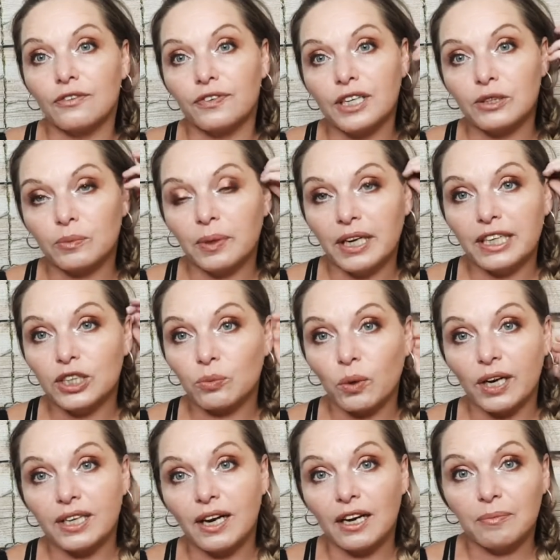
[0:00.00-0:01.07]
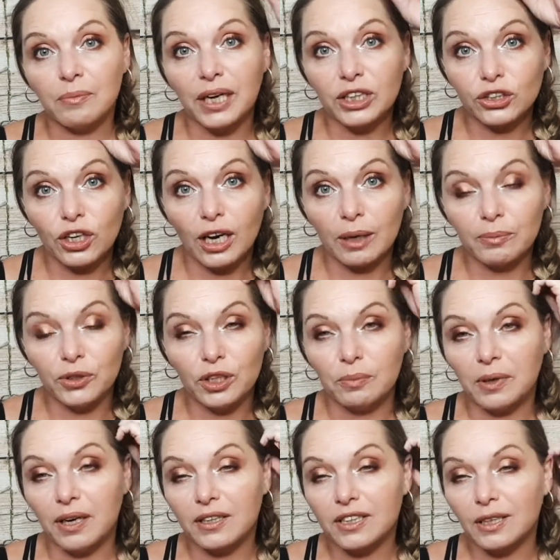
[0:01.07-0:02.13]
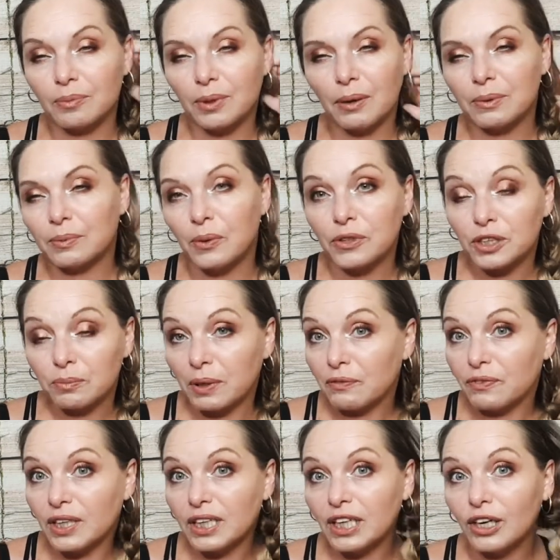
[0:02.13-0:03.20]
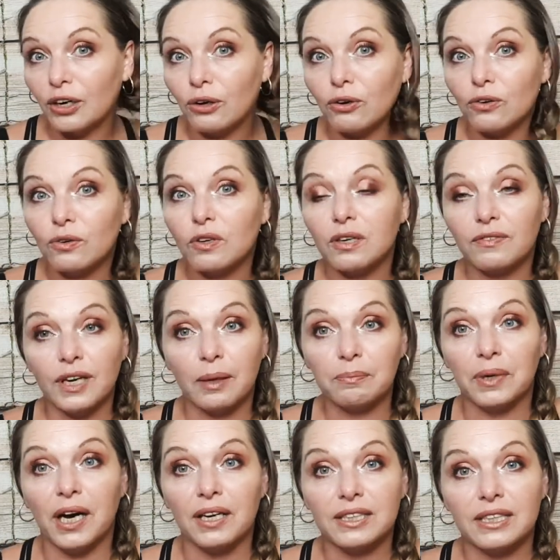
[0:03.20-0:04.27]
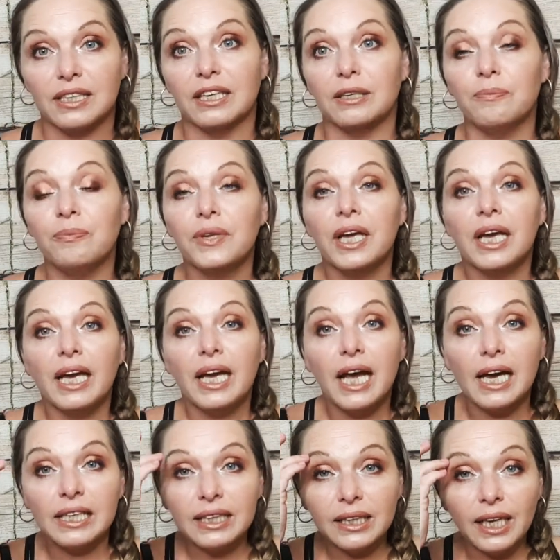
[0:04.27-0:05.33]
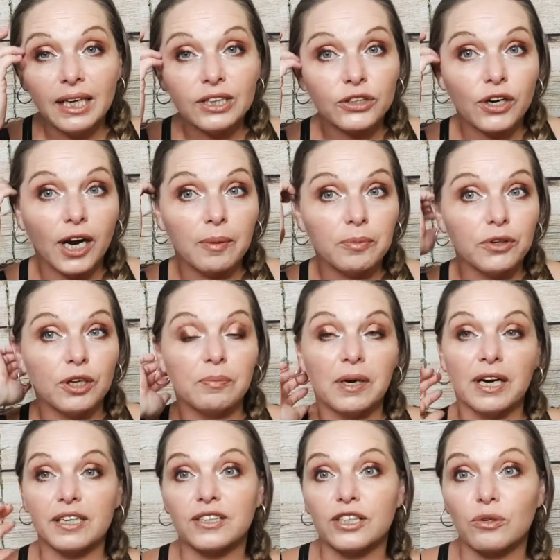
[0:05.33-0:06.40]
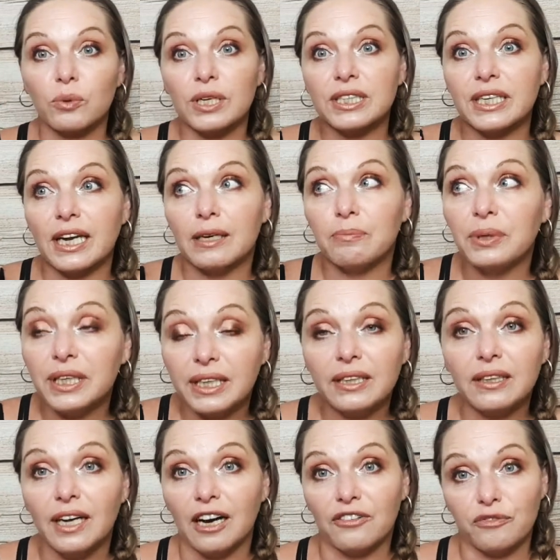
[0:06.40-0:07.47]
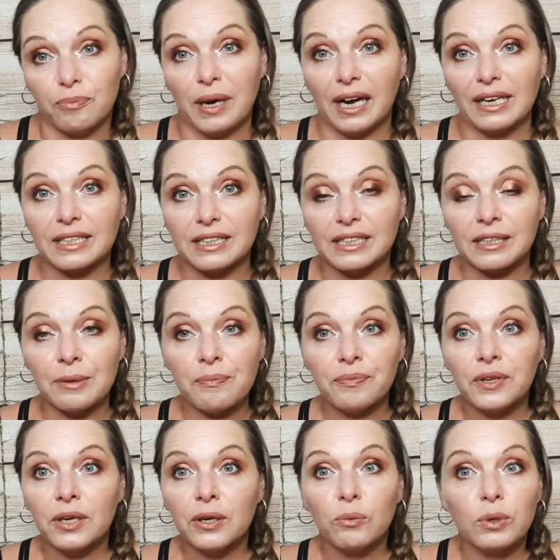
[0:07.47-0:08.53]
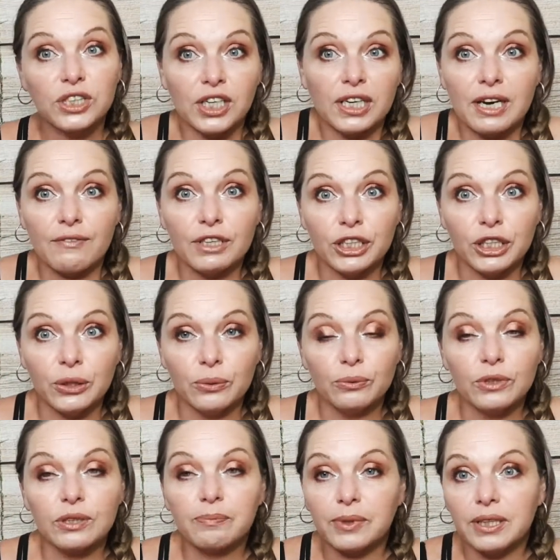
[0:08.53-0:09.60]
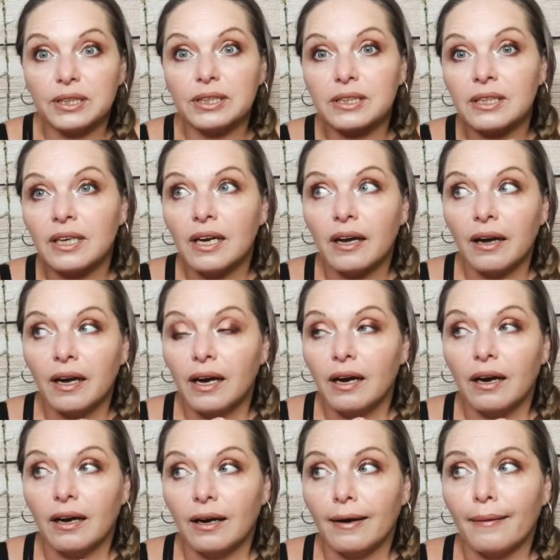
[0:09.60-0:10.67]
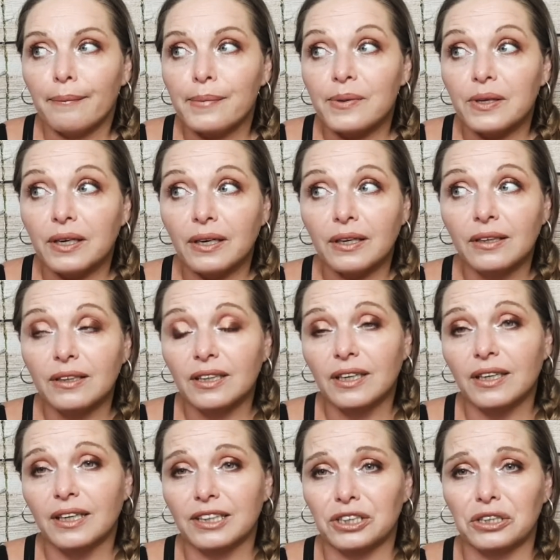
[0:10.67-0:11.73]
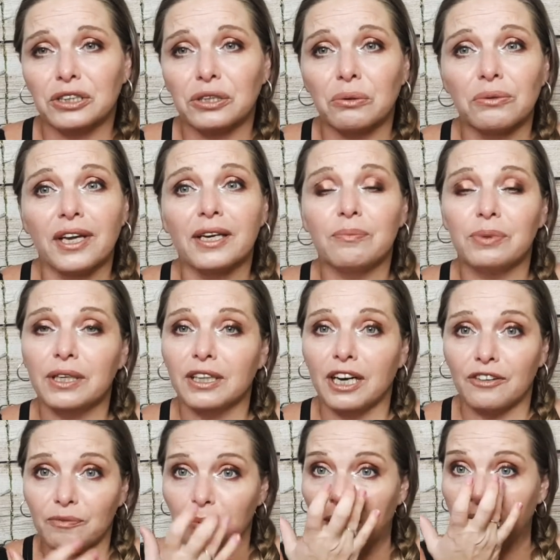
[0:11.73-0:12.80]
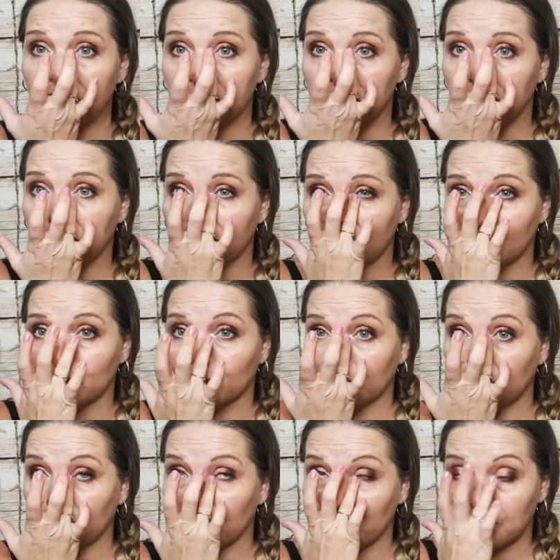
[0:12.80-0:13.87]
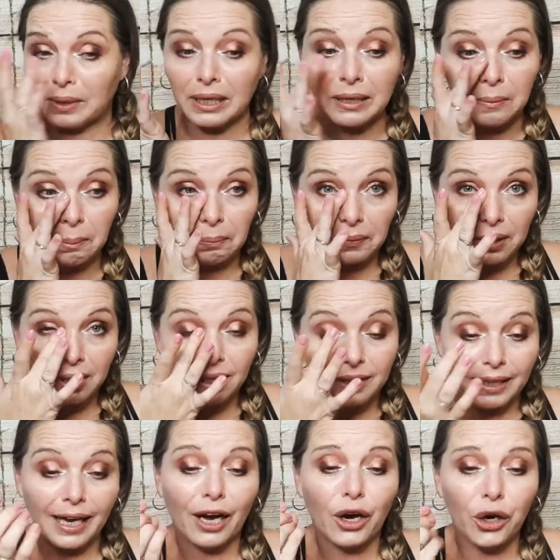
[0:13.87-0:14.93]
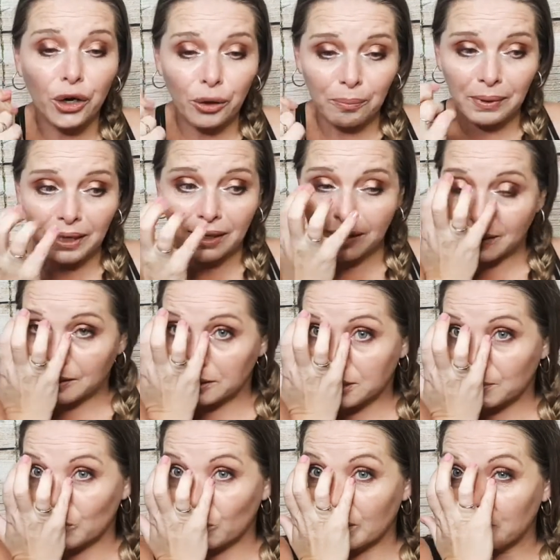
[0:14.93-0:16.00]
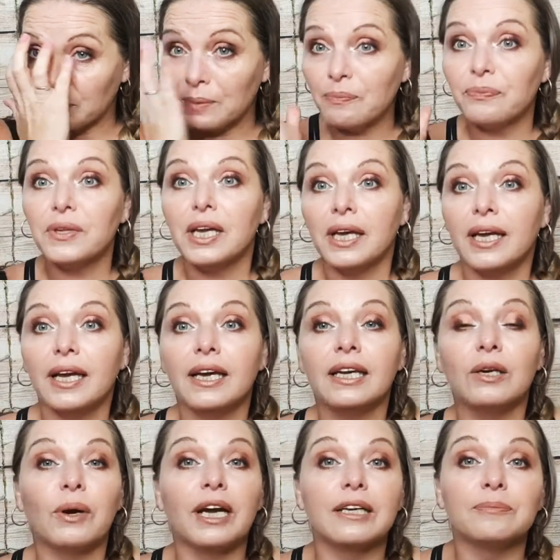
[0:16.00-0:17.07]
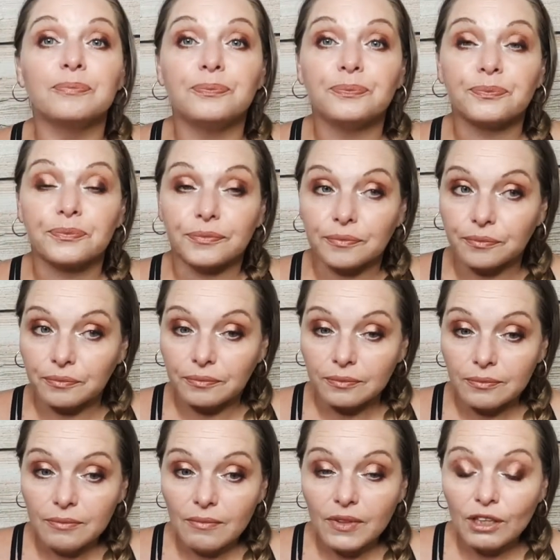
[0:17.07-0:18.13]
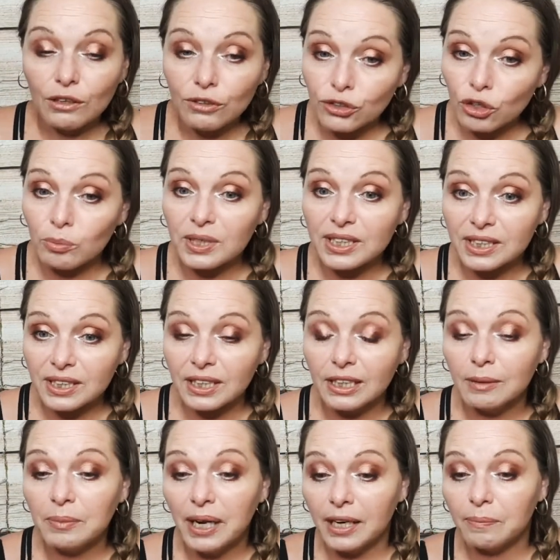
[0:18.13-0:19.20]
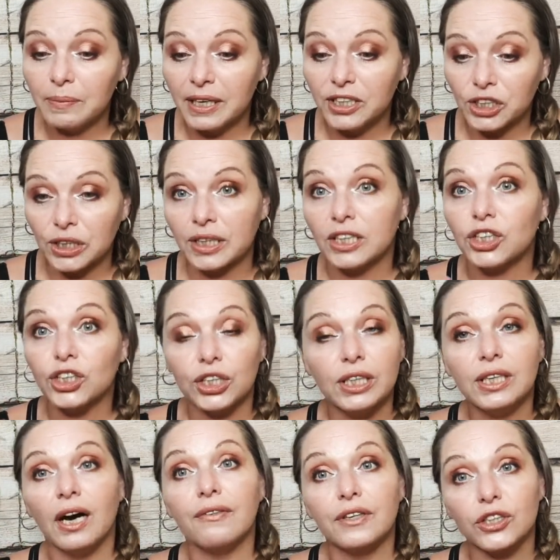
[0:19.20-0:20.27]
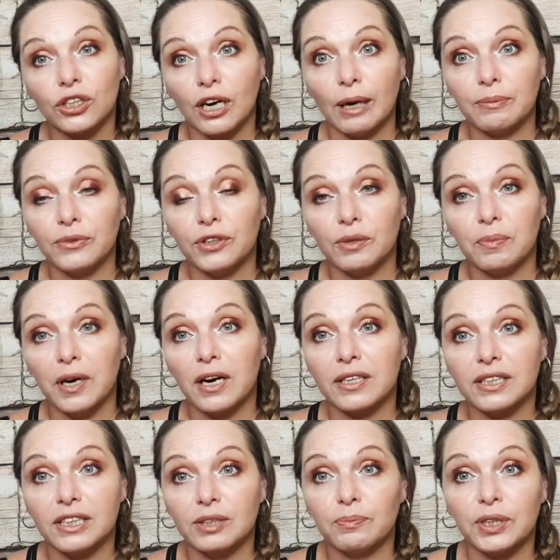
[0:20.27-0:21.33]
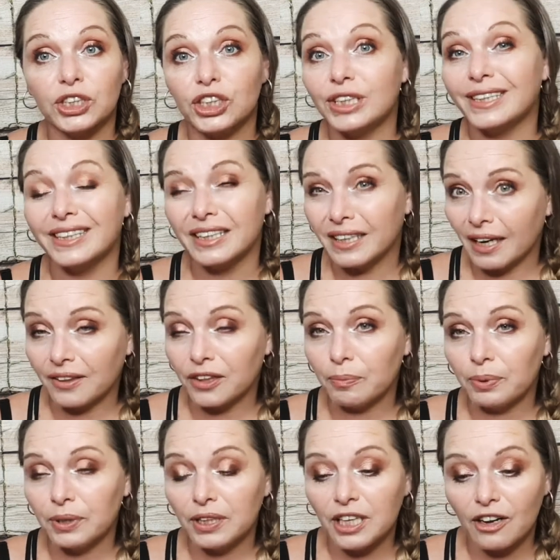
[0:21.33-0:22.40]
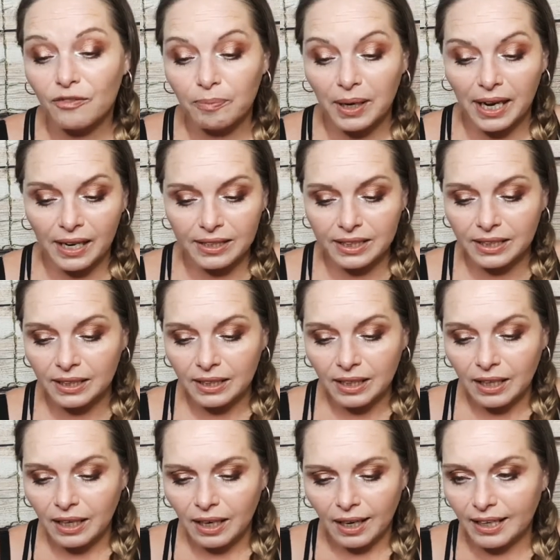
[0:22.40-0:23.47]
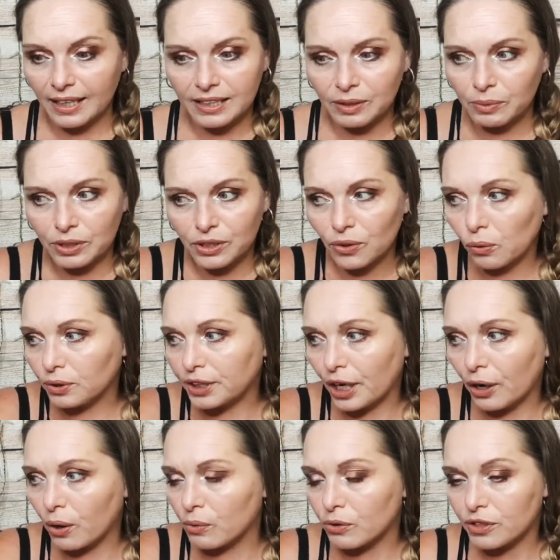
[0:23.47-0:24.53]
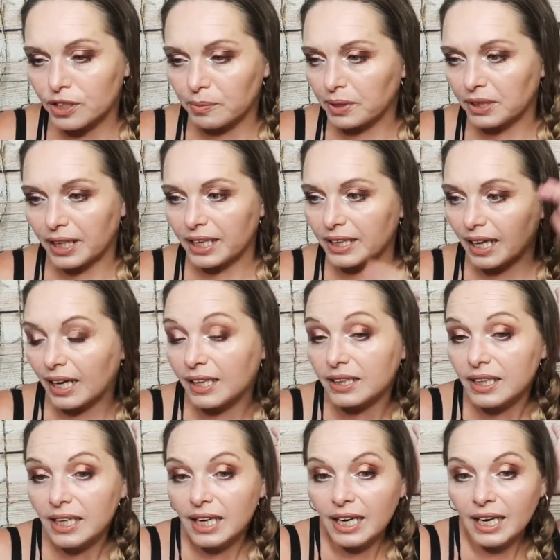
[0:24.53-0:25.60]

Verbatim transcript: our Facebook page where I got my Tribe Beauty box. I probably posted my video of unboxing it. And in that Tribe Beauty box, there was a peel-off mask, which I never used because um, I just don't like peel-off masks. Like, they just really hurt me. They hurt me because I'm a wimp. Anyway, so Miss Kim had mentioned that she got the Tribe Beauty box, and but she didn't get the peel-off mask. I guess it was sold out or something like that